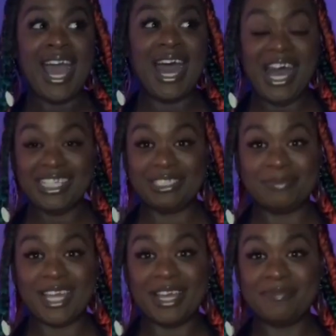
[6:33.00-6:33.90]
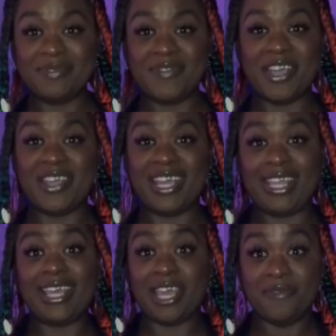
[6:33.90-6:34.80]
sometimes very
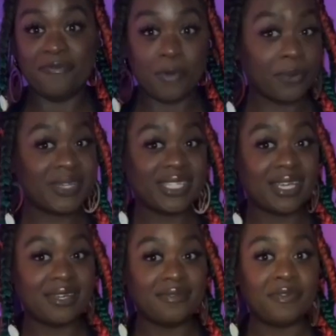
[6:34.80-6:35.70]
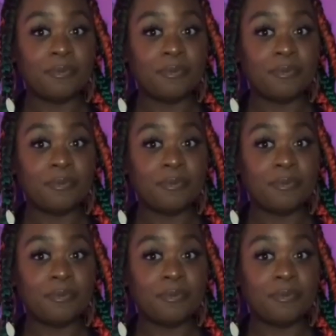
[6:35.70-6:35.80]
like informative,